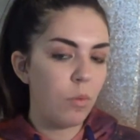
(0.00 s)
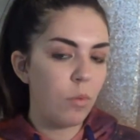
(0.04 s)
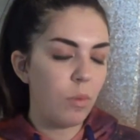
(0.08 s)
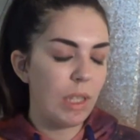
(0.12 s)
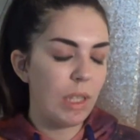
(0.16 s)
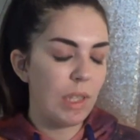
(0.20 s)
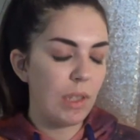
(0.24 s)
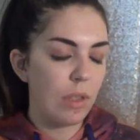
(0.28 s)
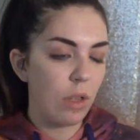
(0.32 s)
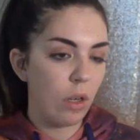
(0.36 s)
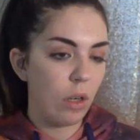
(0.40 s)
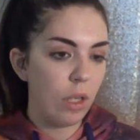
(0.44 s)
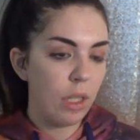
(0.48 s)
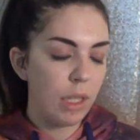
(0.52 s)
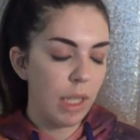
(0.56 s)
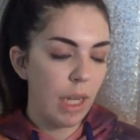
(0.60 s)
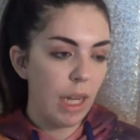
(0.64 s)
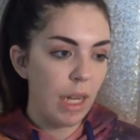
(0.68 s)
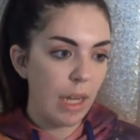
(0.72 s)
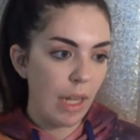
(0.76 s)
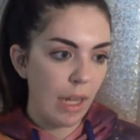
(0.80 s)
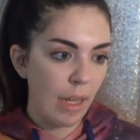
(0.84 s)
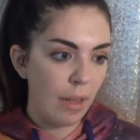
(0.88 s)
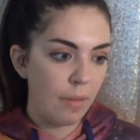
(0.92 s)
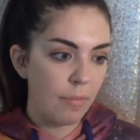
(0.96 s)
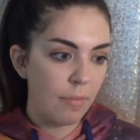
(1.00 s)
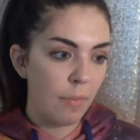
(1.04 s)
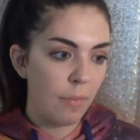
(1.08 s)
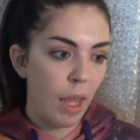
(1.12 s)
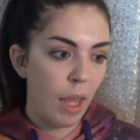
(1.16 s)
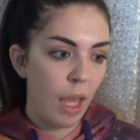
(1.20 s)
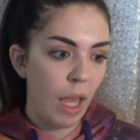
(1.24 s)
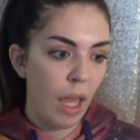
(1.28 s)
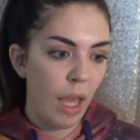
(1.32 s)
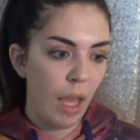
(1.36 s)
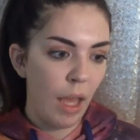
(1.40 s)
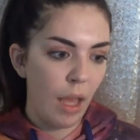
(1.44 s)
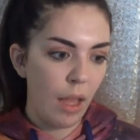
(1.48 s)
we started dating,
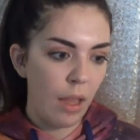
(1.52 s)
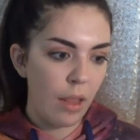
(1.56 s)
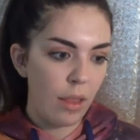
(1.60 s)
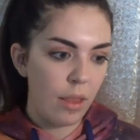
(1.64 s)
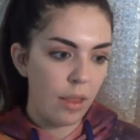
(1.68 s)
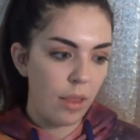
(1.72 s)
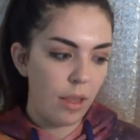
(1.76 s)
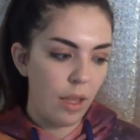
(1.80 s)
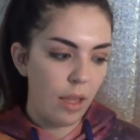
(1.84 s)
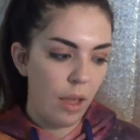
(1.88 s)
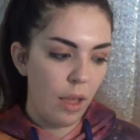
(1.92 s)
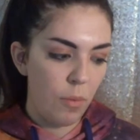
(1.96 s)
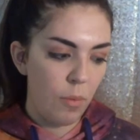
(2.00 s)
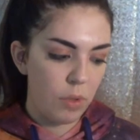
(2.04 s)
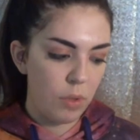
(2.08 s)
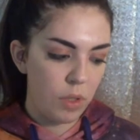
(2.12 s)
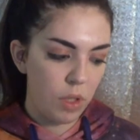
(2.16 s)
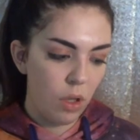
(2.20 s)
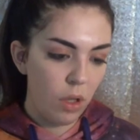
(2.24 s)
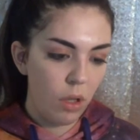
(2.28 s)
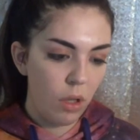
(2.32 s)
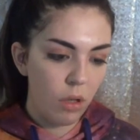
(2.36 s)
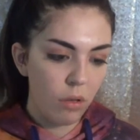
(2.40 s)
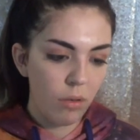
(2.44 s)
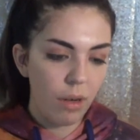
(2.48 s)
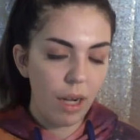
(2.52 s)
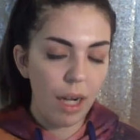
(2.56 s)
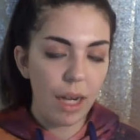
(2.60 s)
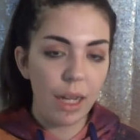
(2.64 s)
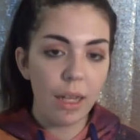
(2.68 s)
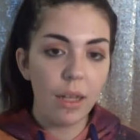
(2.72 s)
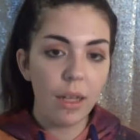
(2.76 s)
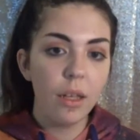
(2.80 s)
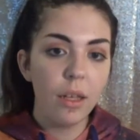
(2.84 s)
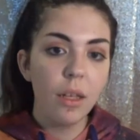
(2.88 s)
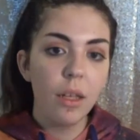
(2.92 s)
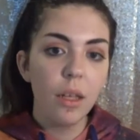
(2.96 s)
and it was all alright.